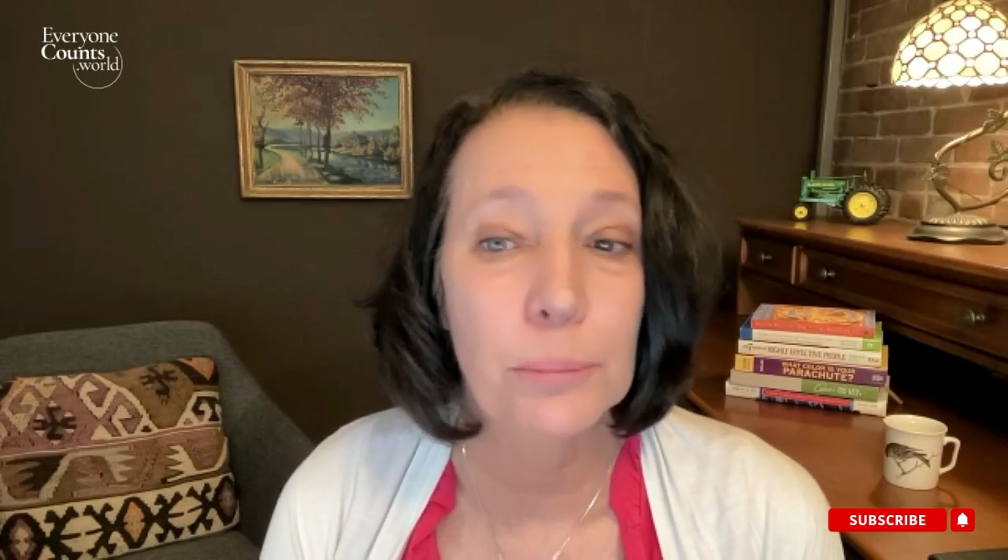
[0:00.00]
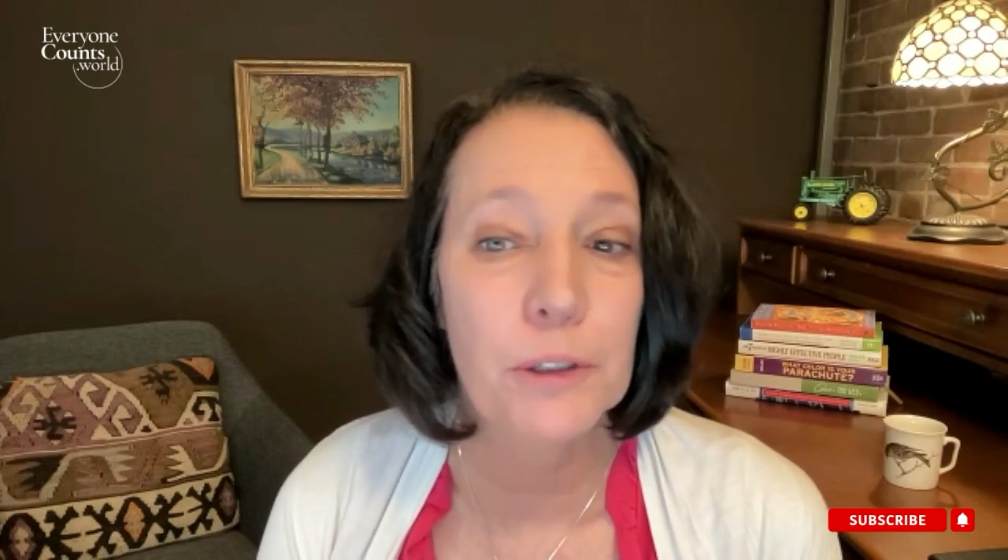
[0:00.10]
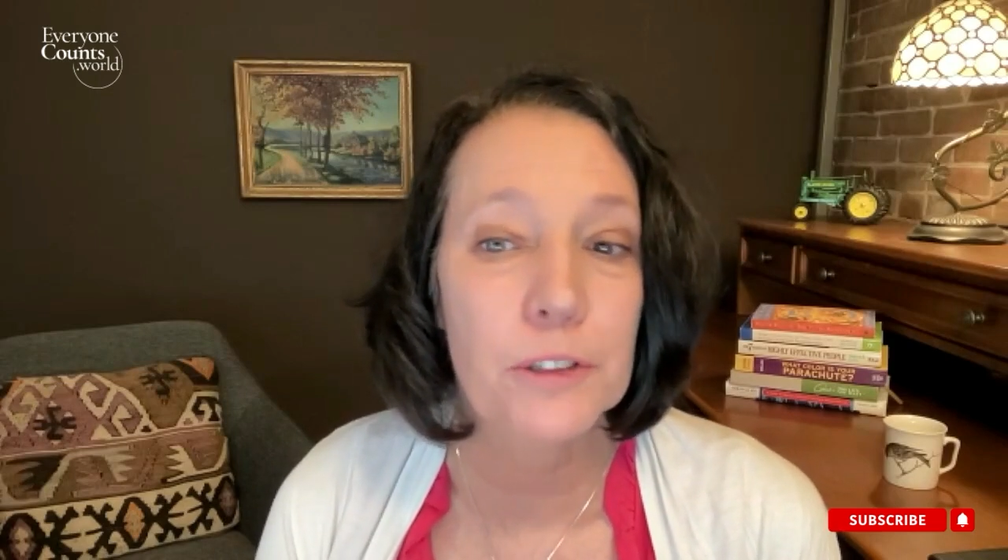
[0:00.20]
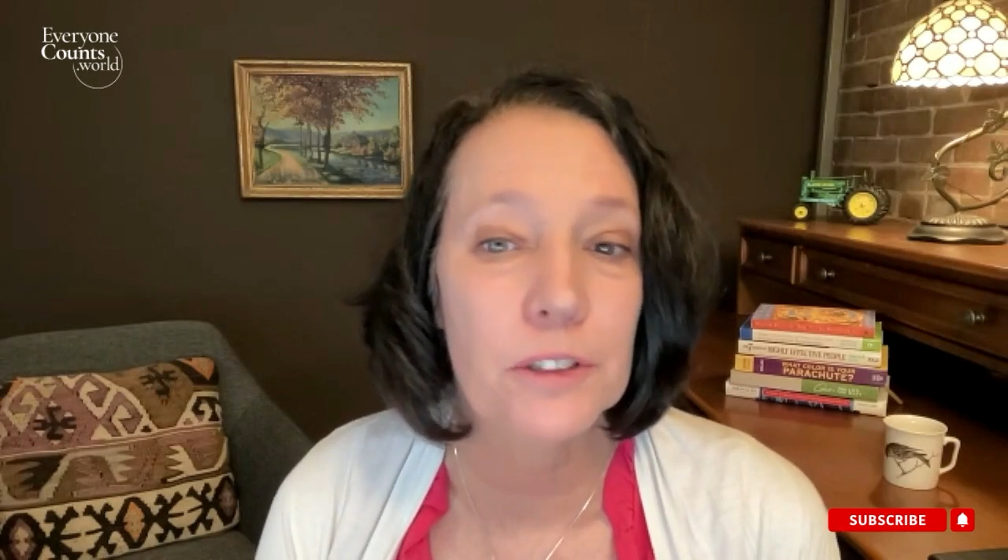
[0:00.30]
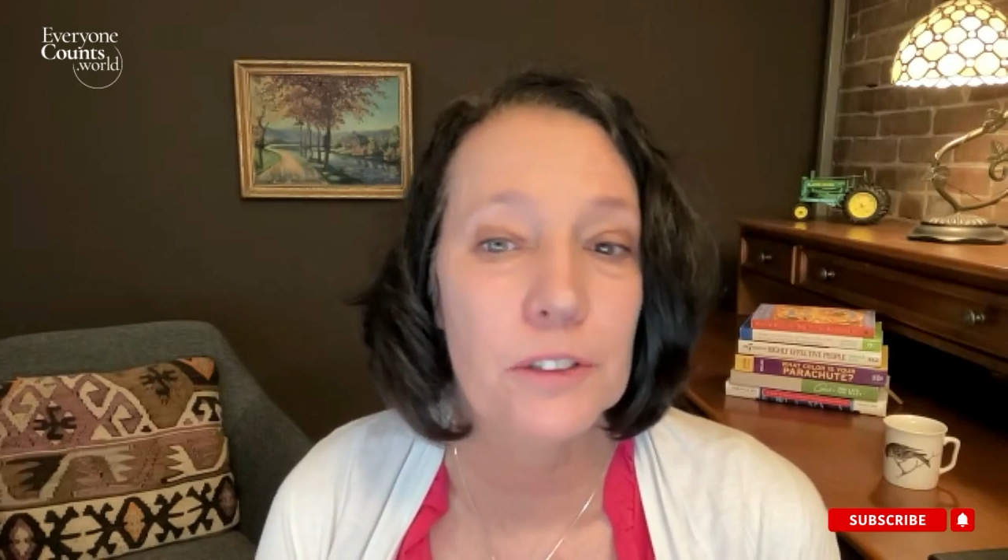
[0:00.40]

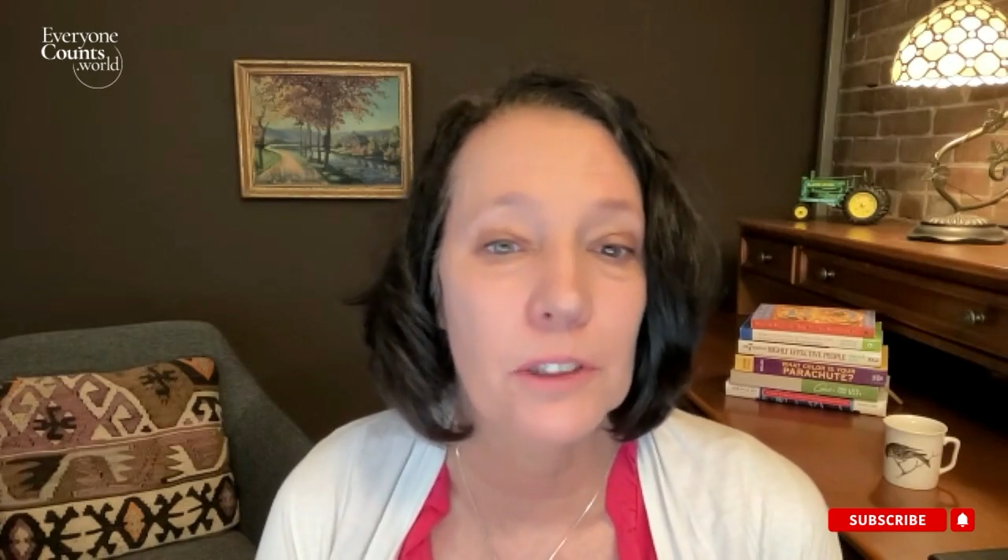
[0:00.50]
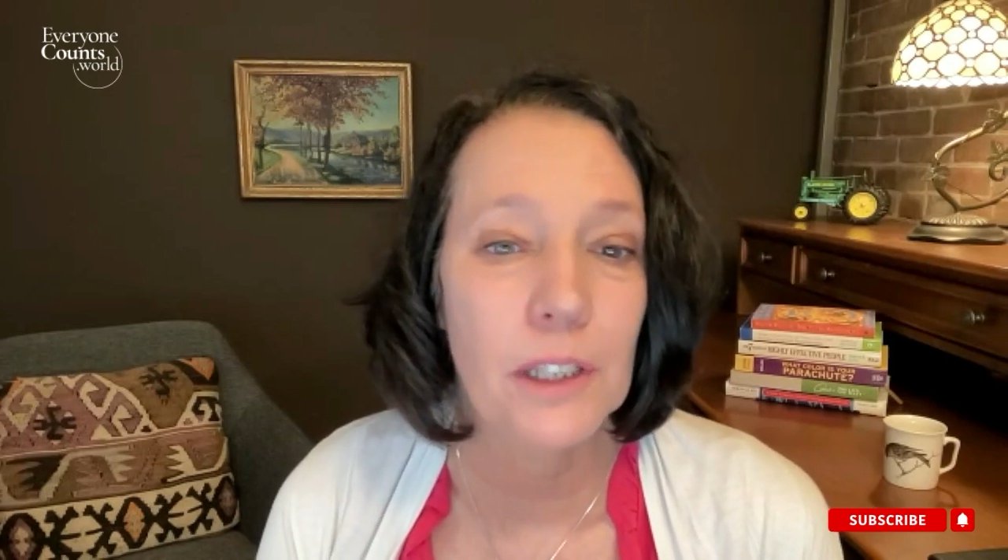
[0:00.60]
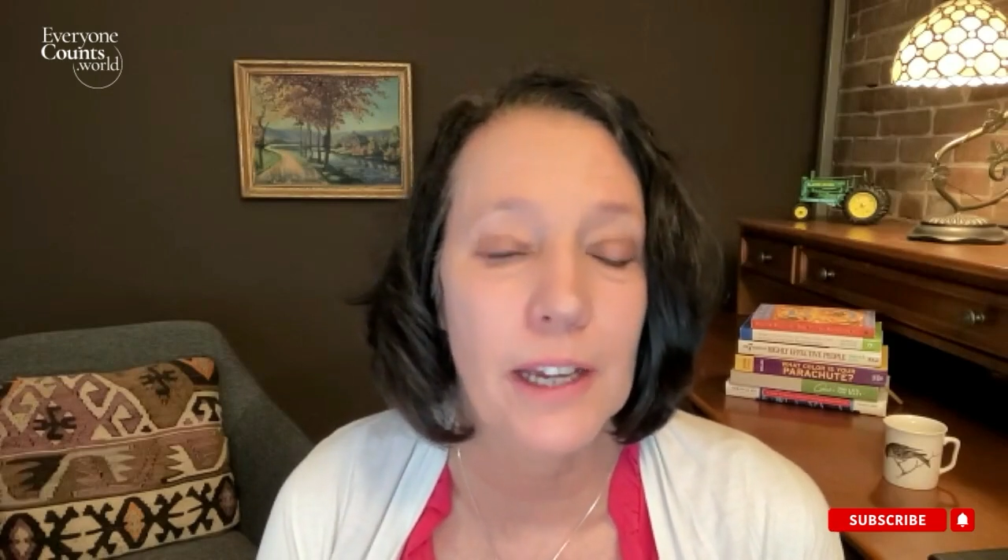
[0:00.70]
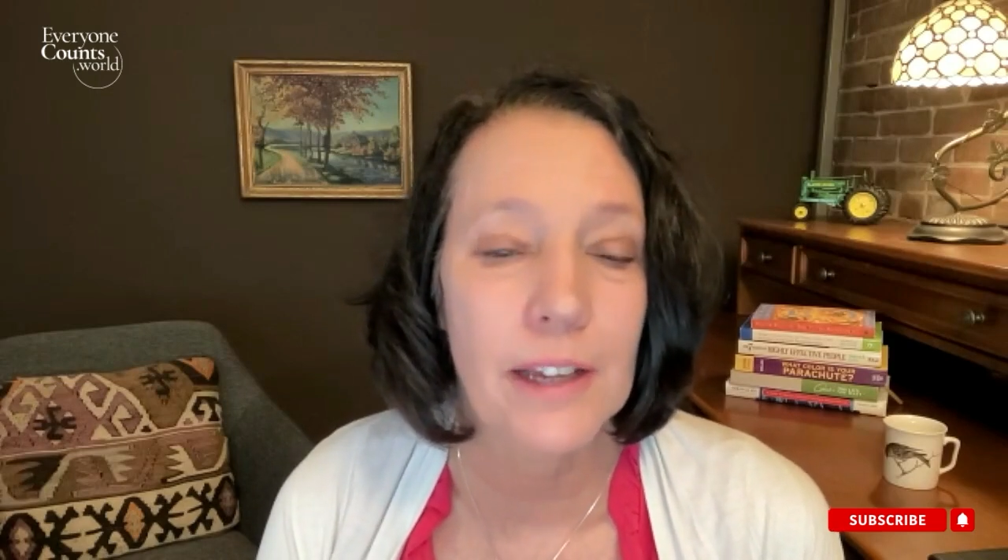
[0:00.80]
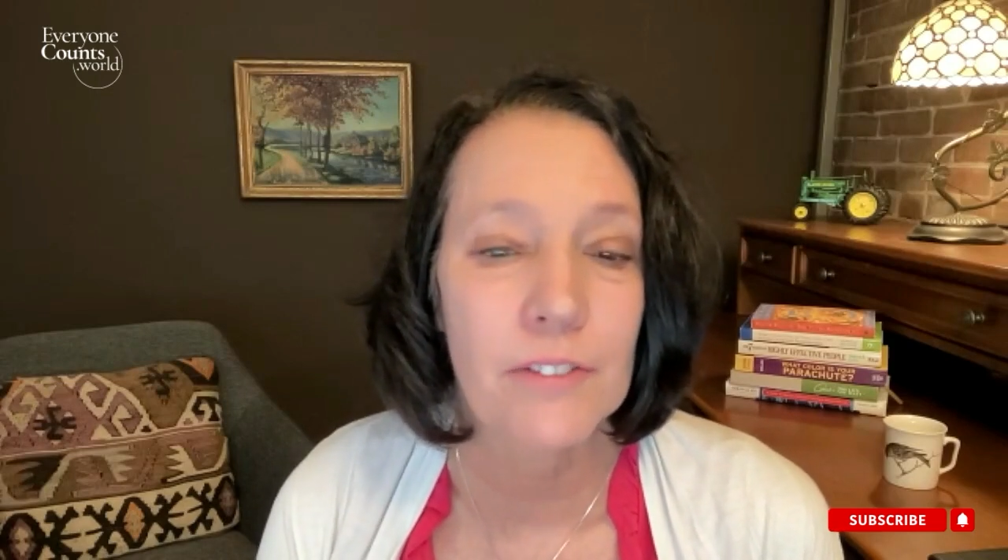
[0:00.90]
personal
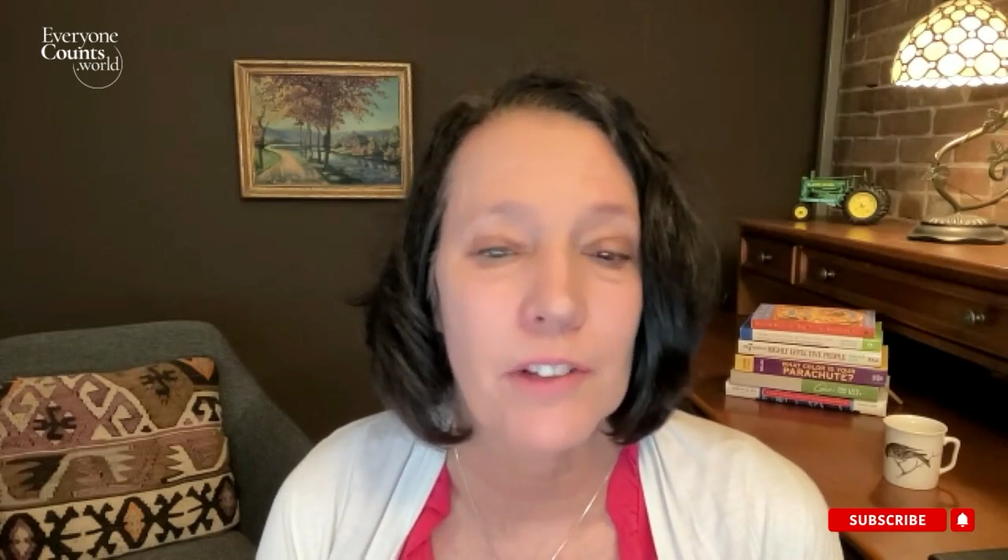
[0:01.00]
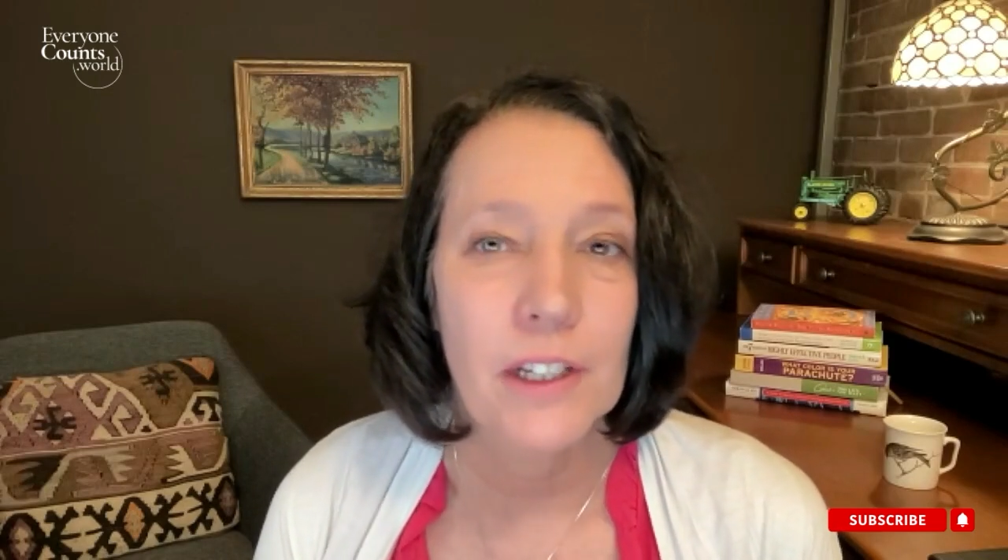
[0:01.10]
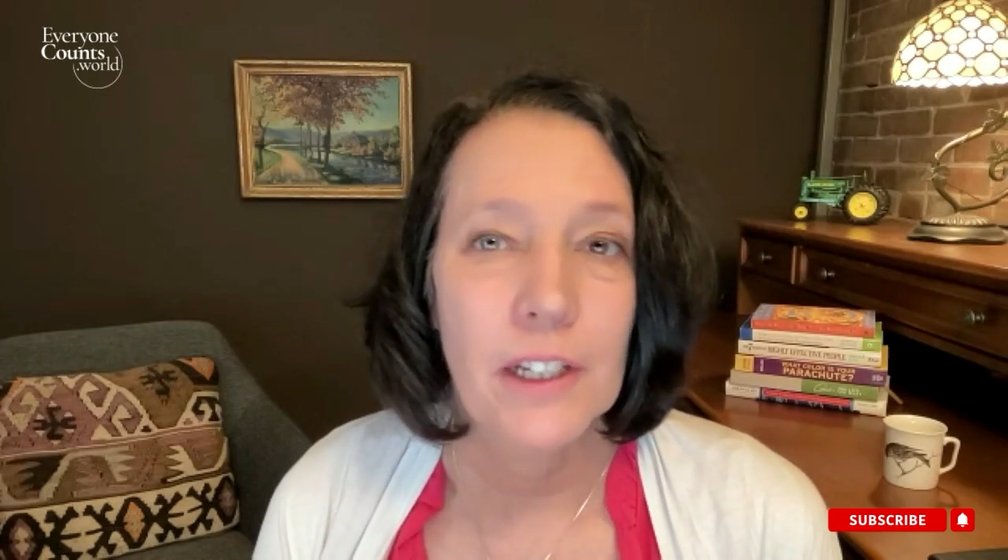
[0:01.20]
life.